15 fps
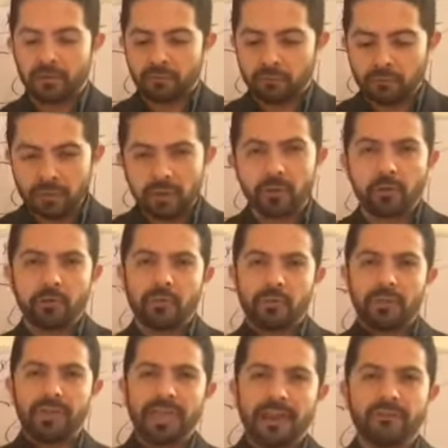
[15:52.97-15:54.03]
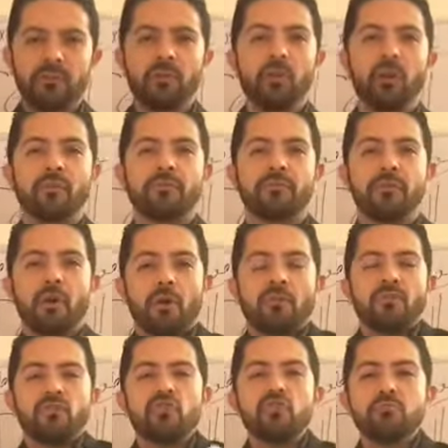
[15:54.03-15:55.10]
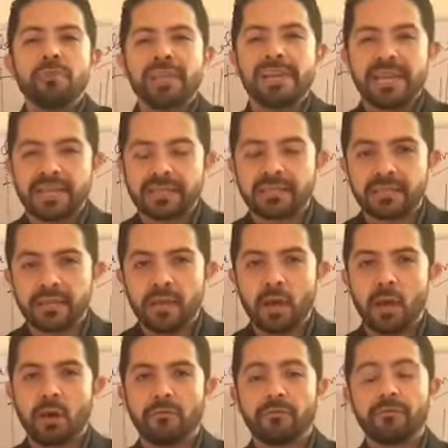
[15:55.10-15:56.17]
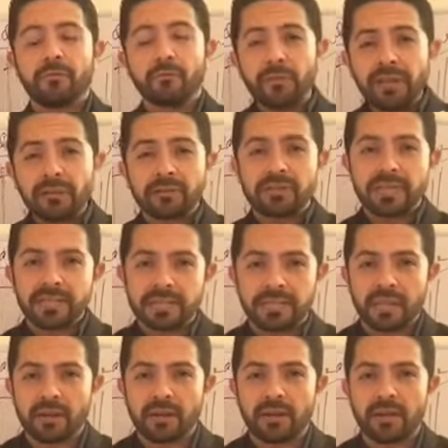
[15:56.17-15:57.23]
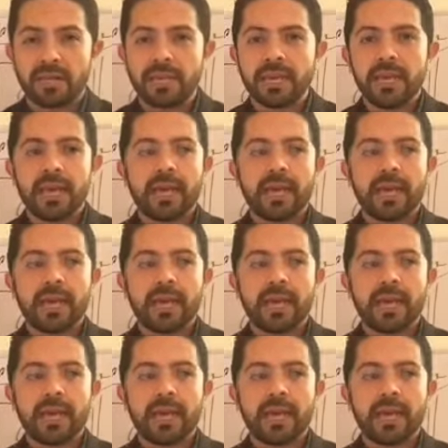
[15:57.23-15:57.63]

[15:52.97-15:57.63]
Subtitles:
real level of humanness, of real sincerity.